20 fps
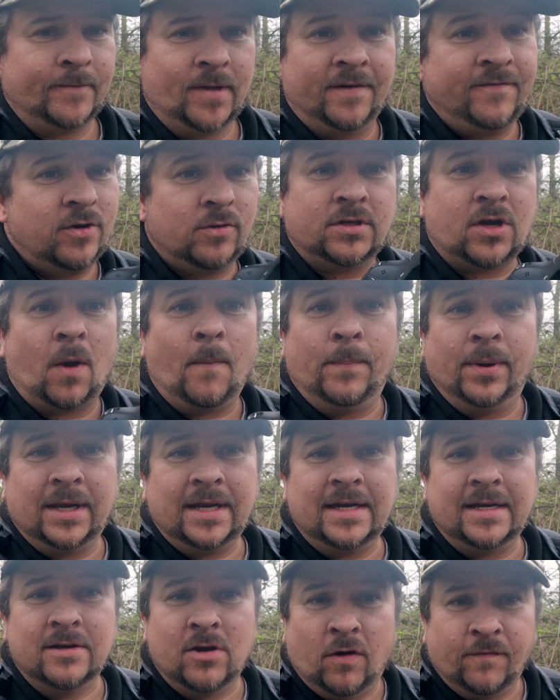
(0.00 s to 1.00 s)
If you're a
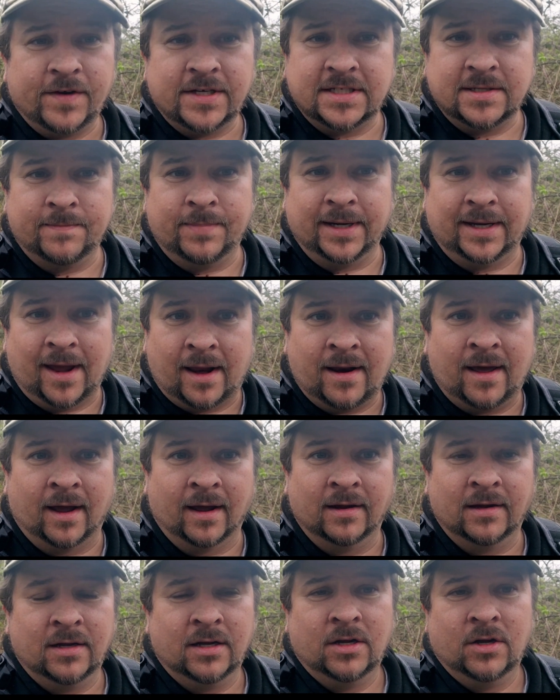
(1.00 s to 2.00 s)
complete novice and beginner,